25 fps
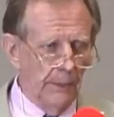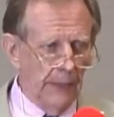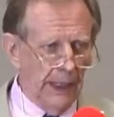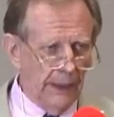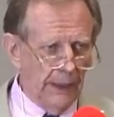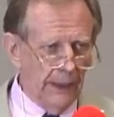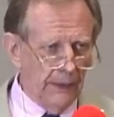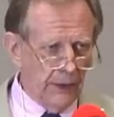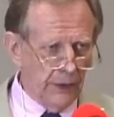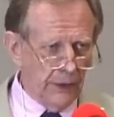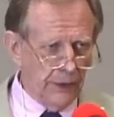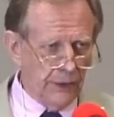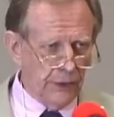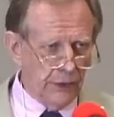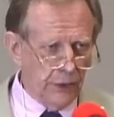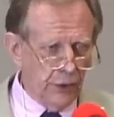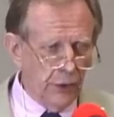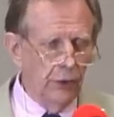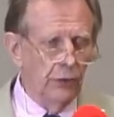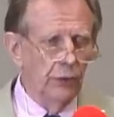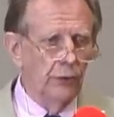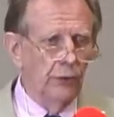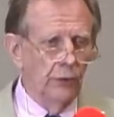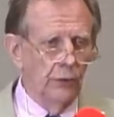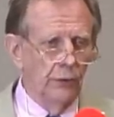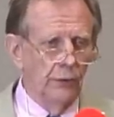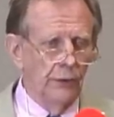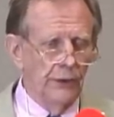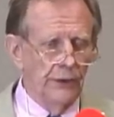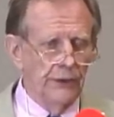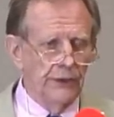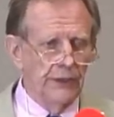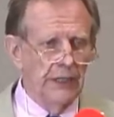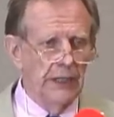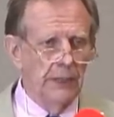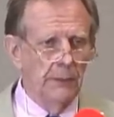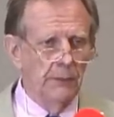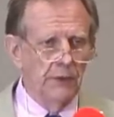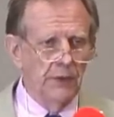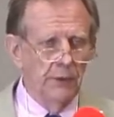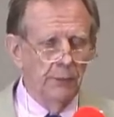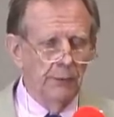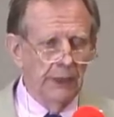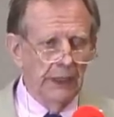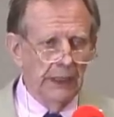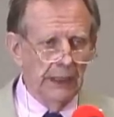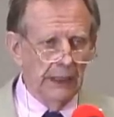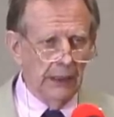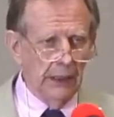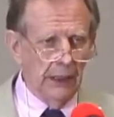And the two seem to
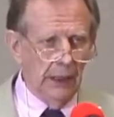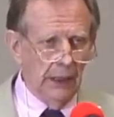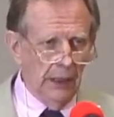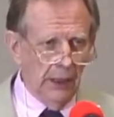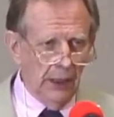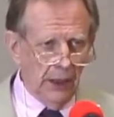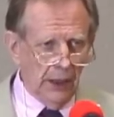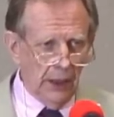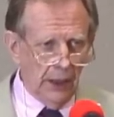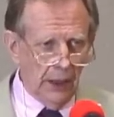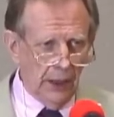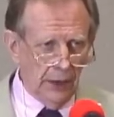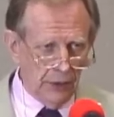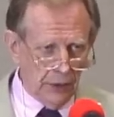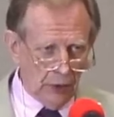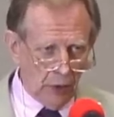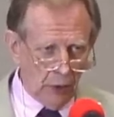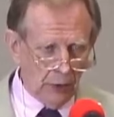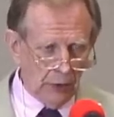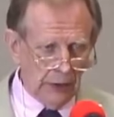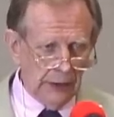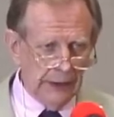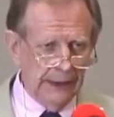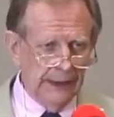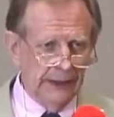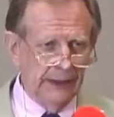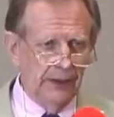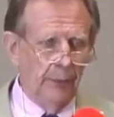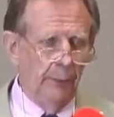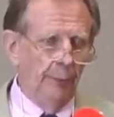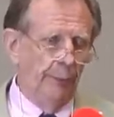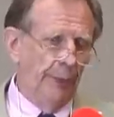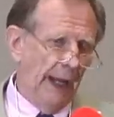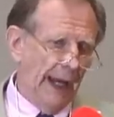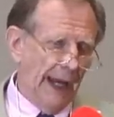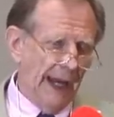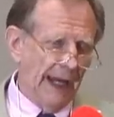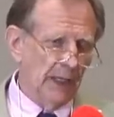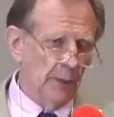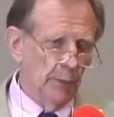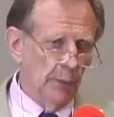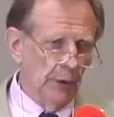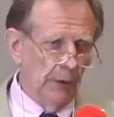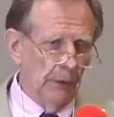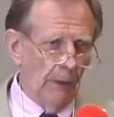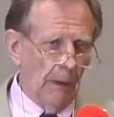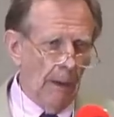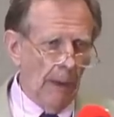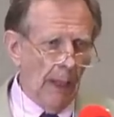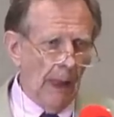be totally
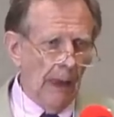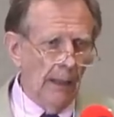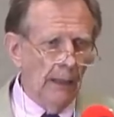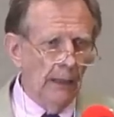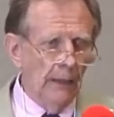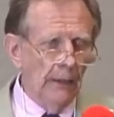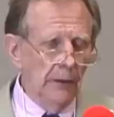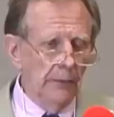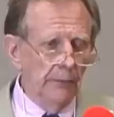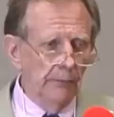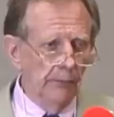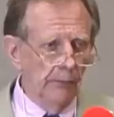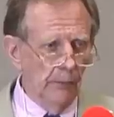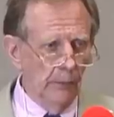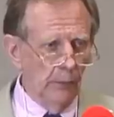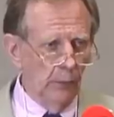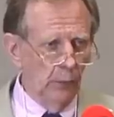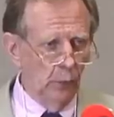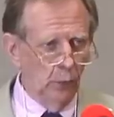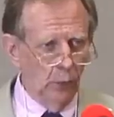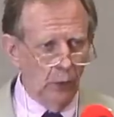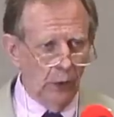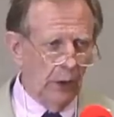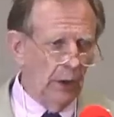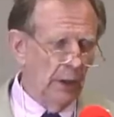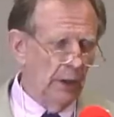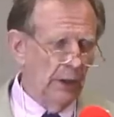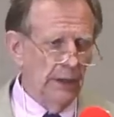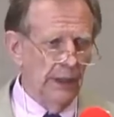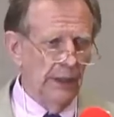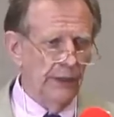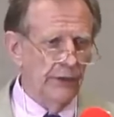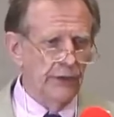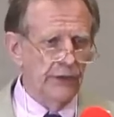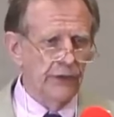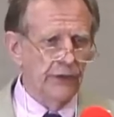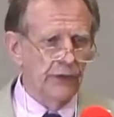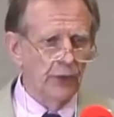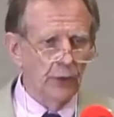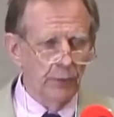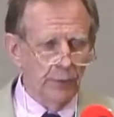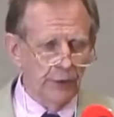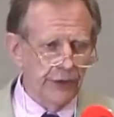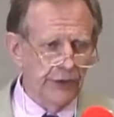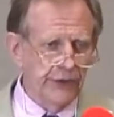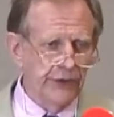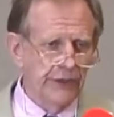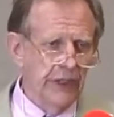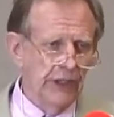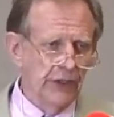incompatible. One is
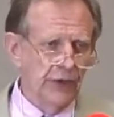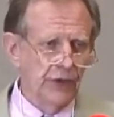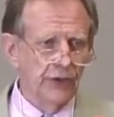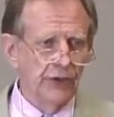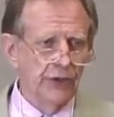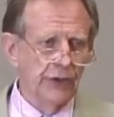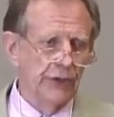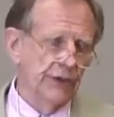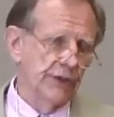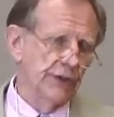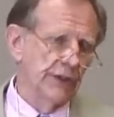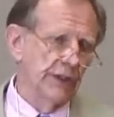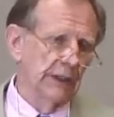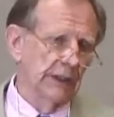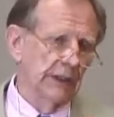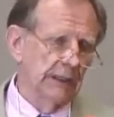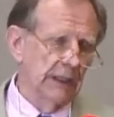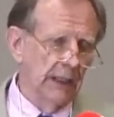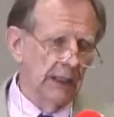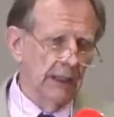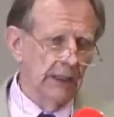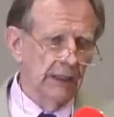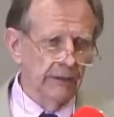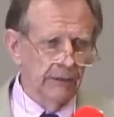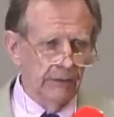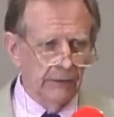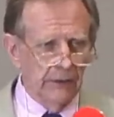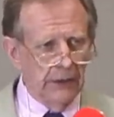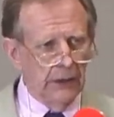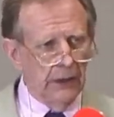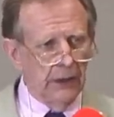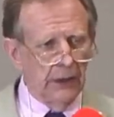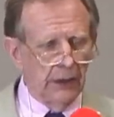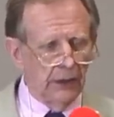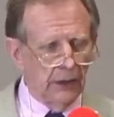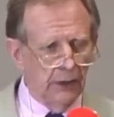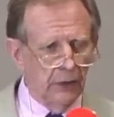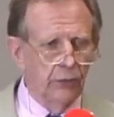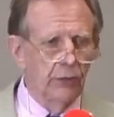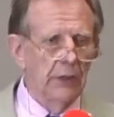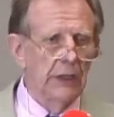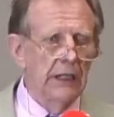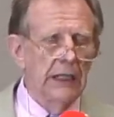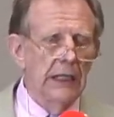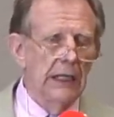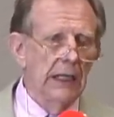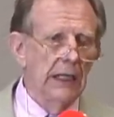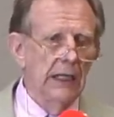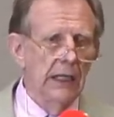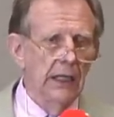superstitious and kind of
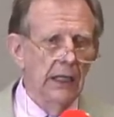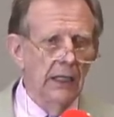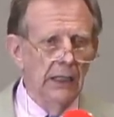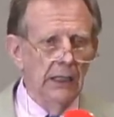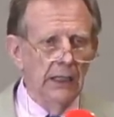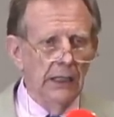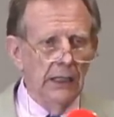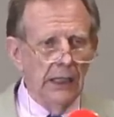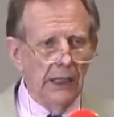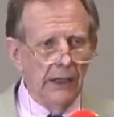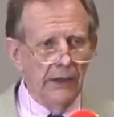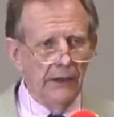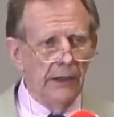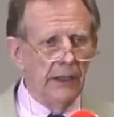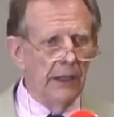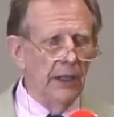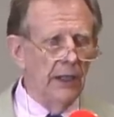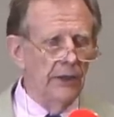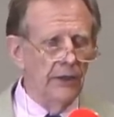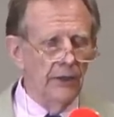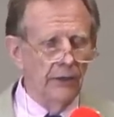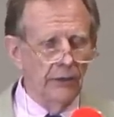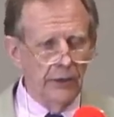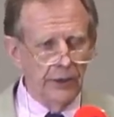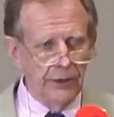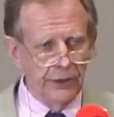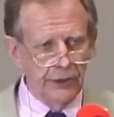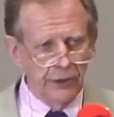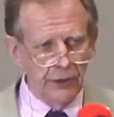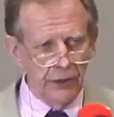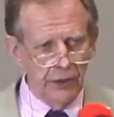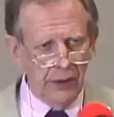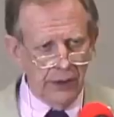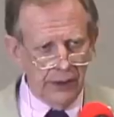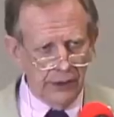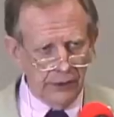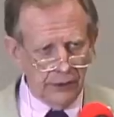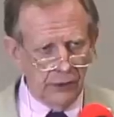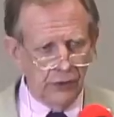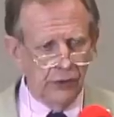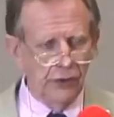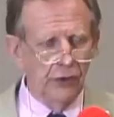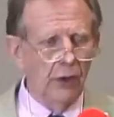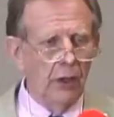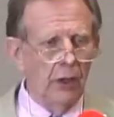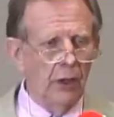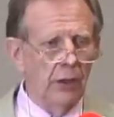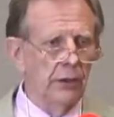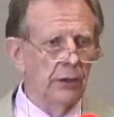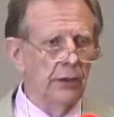greedy, the other is
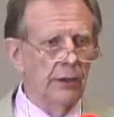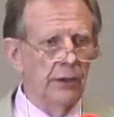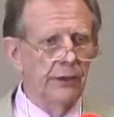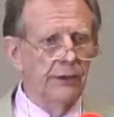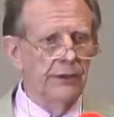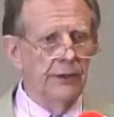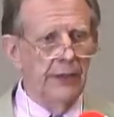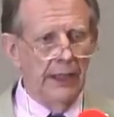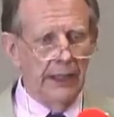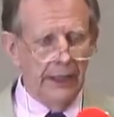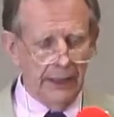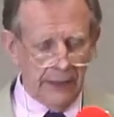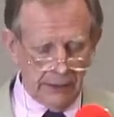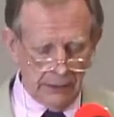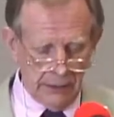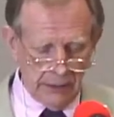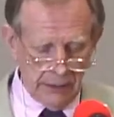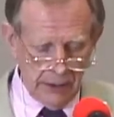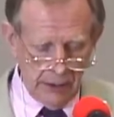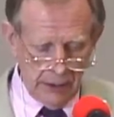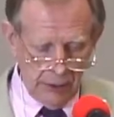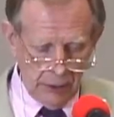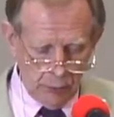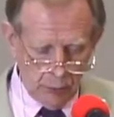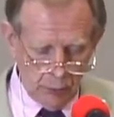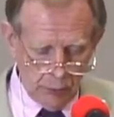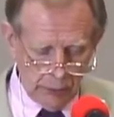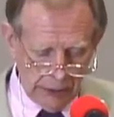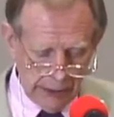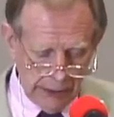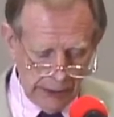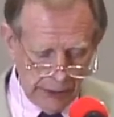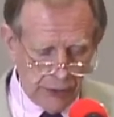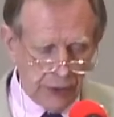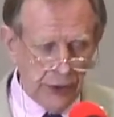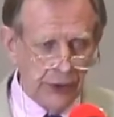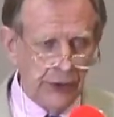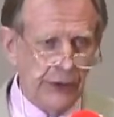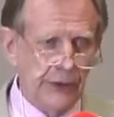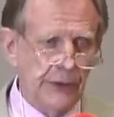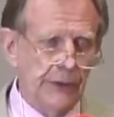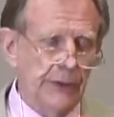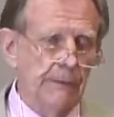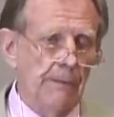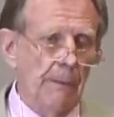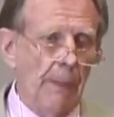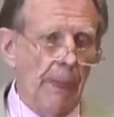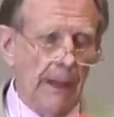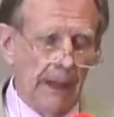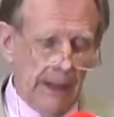exalted and
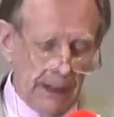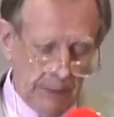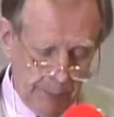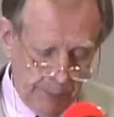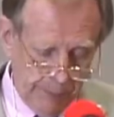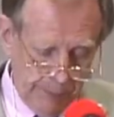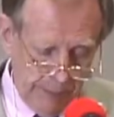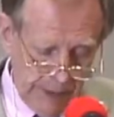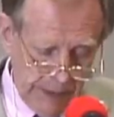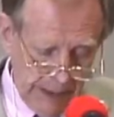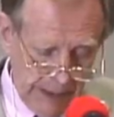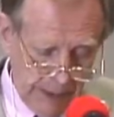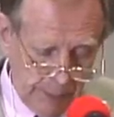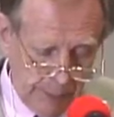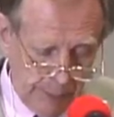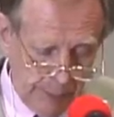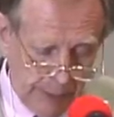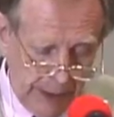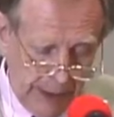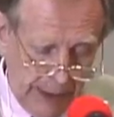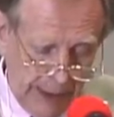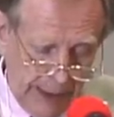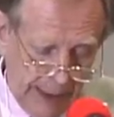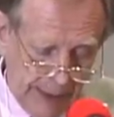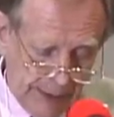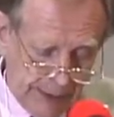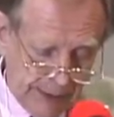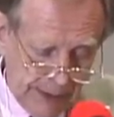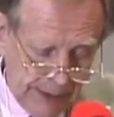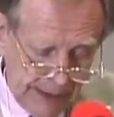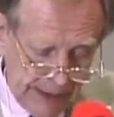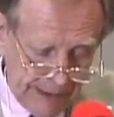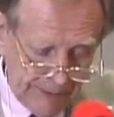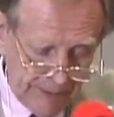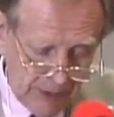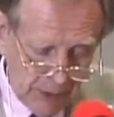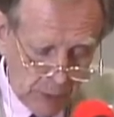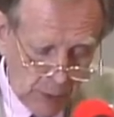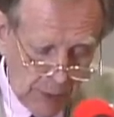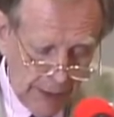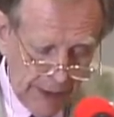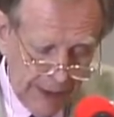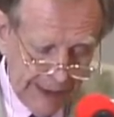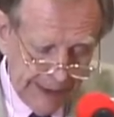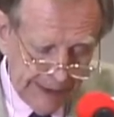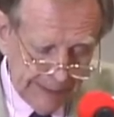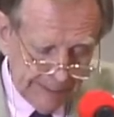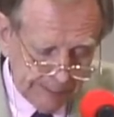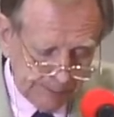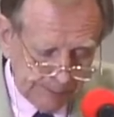religious and, and pious in every
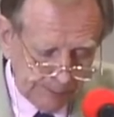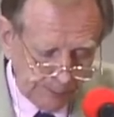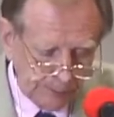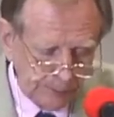way.